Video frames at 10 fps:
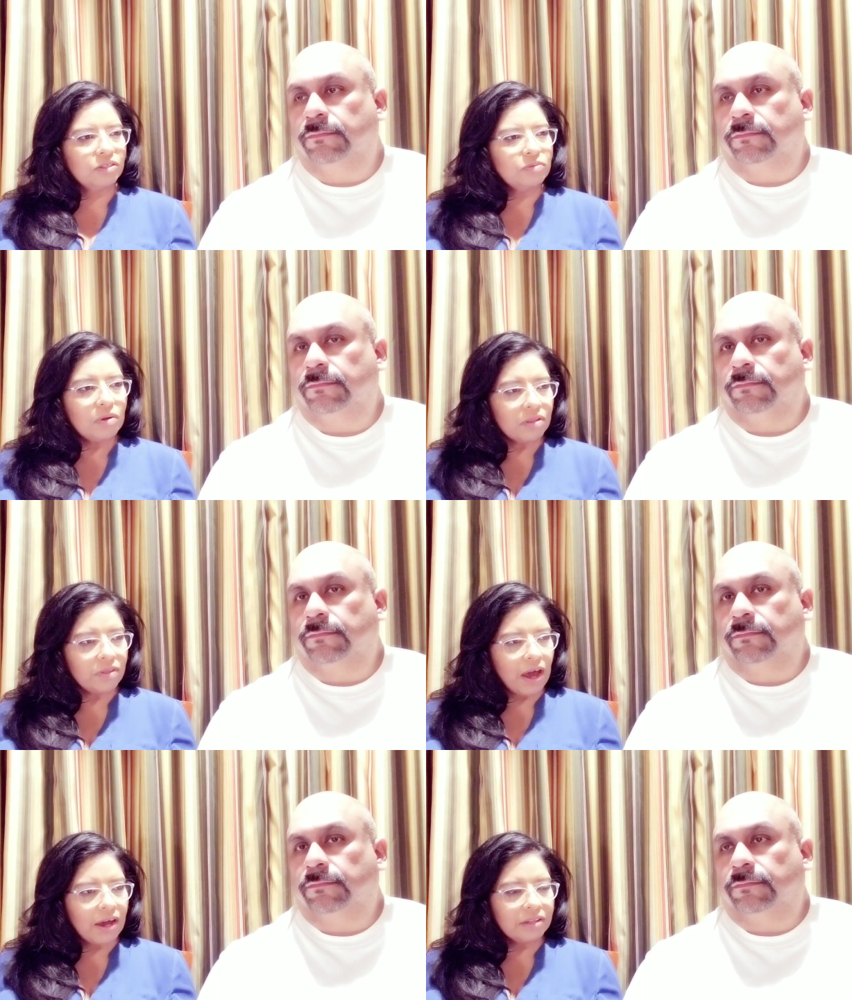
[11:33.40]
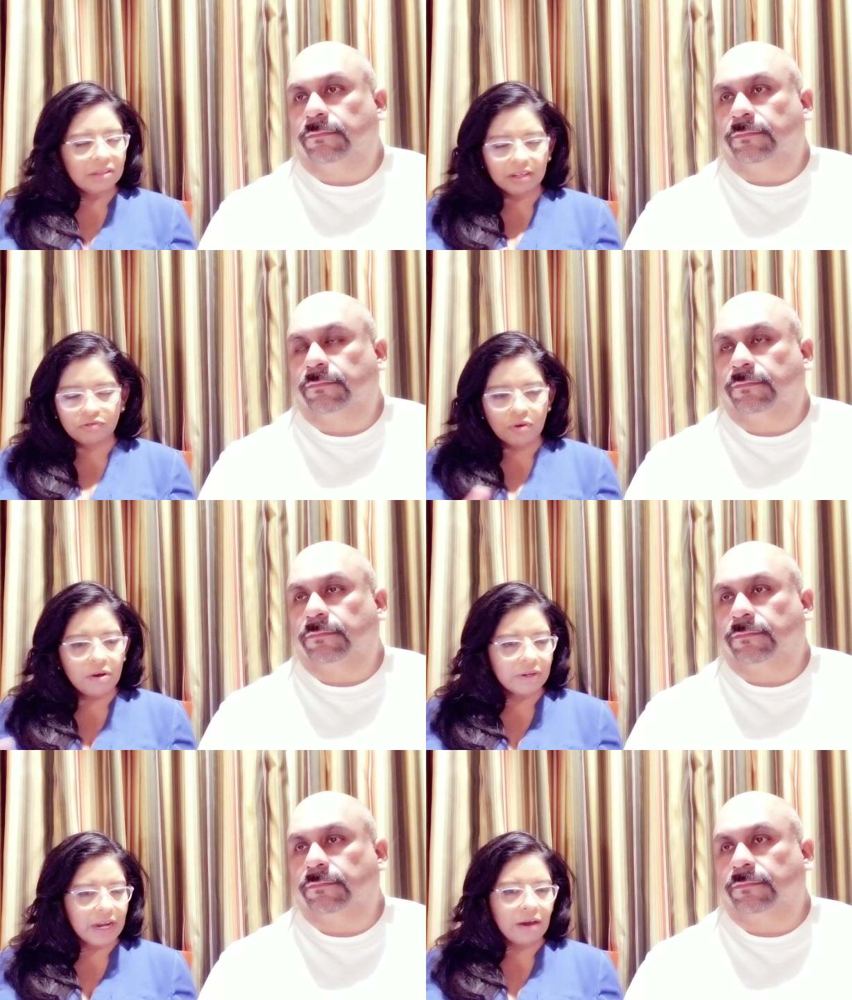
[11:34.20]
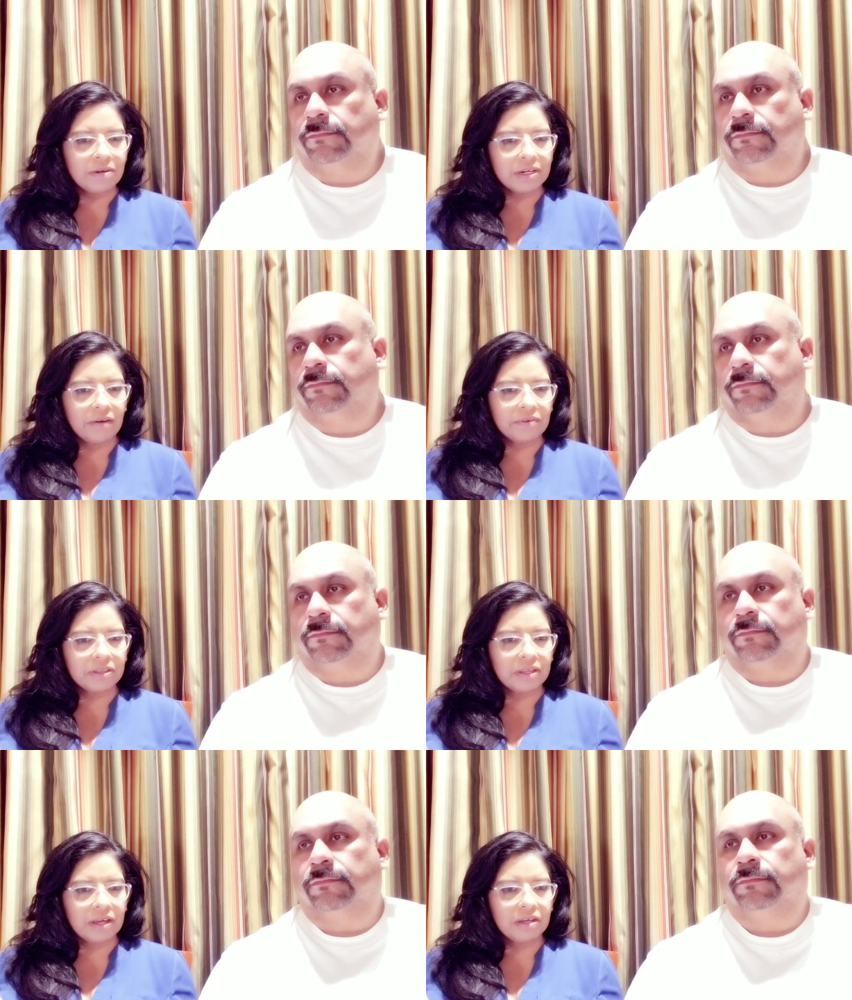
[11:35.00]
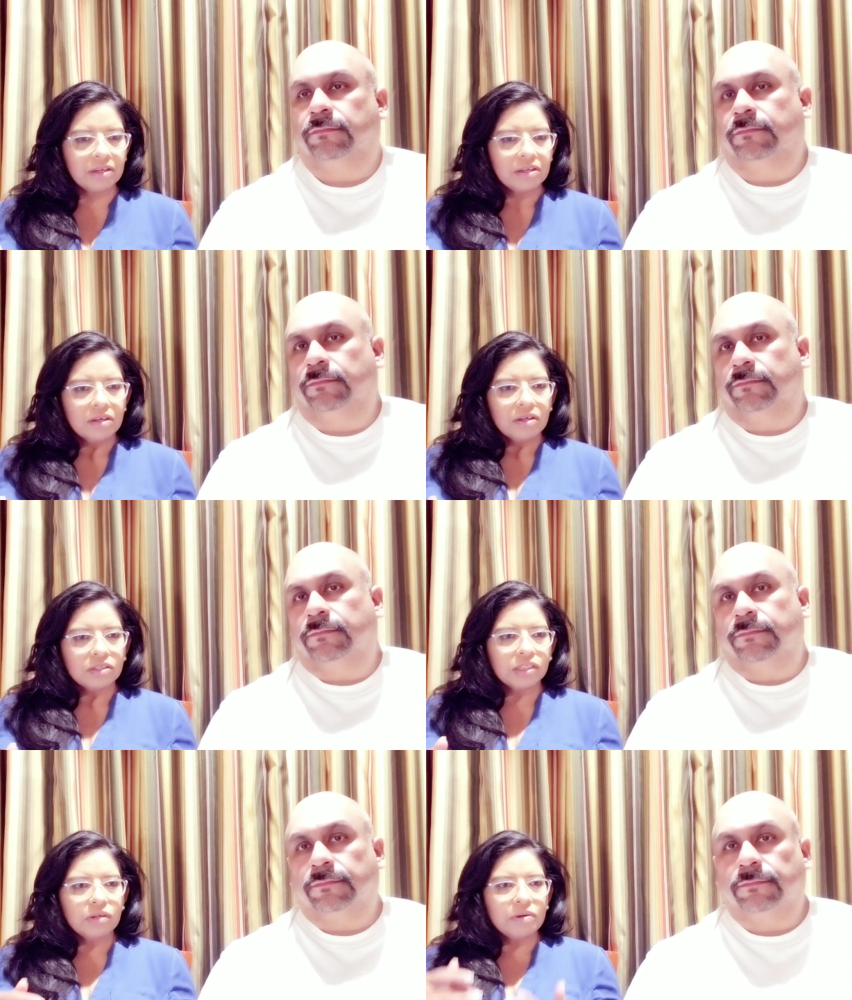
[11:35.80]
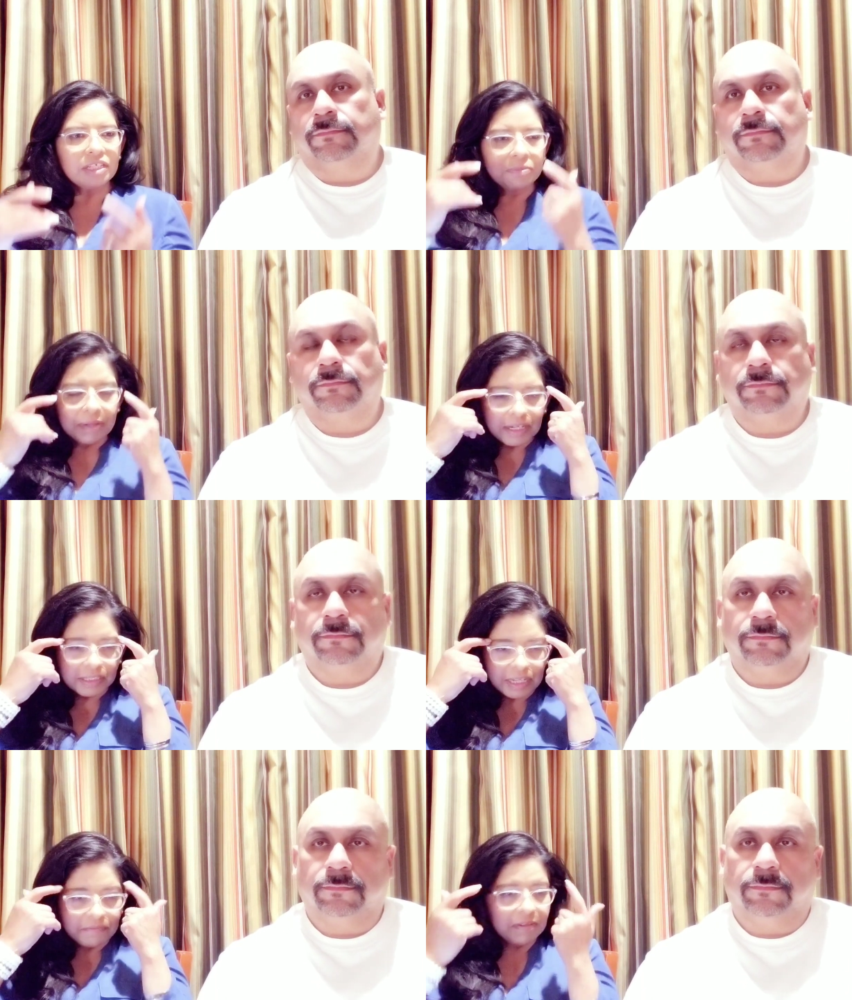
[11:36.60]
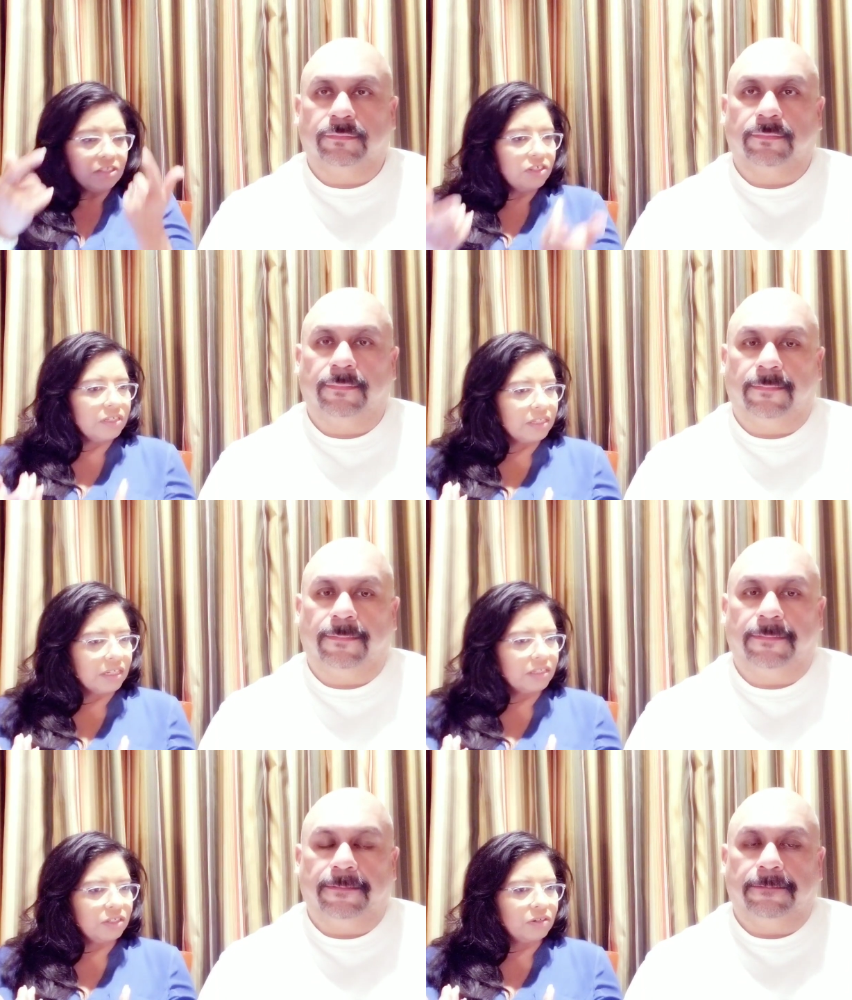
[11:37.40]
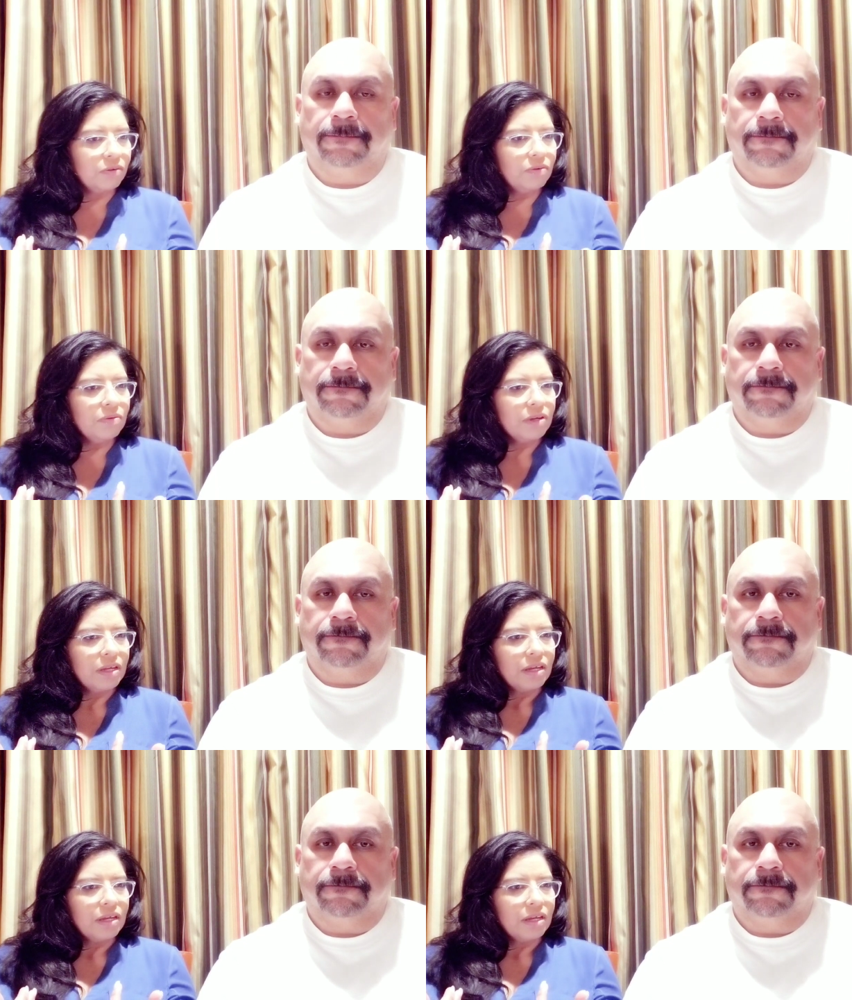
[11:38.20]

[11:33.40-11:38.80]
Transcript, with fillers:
Speaker 1: do all that they draw it out and everything so it's because they visioned it you know